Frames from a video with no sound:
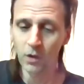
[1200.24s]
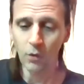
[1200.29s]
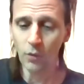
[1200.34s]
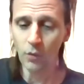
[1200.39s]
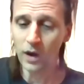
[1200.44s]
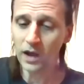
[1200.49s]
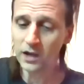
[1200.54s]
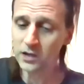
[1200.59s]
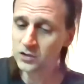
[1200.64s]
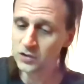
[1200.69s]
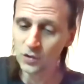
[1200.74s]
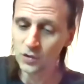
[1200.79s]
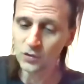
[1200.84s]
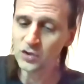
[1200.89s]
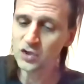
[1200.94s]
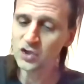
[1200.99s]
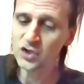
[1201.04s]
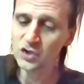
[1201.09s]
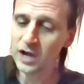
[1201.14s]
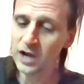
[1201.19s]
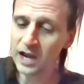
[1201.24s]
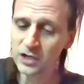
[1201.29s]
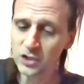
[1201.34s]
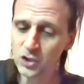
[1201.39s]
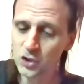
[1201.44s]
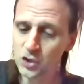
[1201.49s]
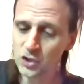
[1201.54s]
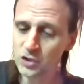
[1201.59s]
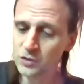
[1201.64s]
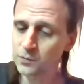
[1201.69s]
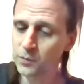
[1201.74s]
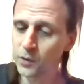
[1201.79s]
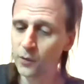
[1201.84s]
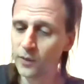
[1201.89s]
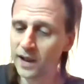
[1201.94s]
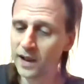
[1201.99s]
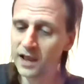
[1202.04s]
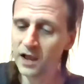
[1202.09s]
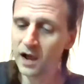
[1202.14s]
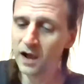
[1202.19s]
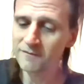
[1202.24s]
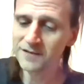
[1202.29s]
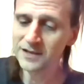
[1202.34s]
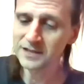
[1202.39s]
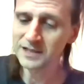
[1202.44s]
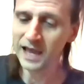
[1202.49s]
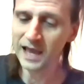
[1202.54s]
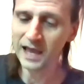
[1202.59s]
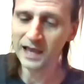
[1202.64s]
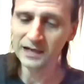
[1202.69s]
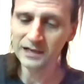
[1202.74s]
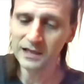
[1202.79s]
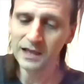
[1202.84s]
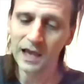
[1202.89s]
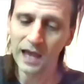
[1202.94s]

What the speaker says: Raxo snatched his beret off his head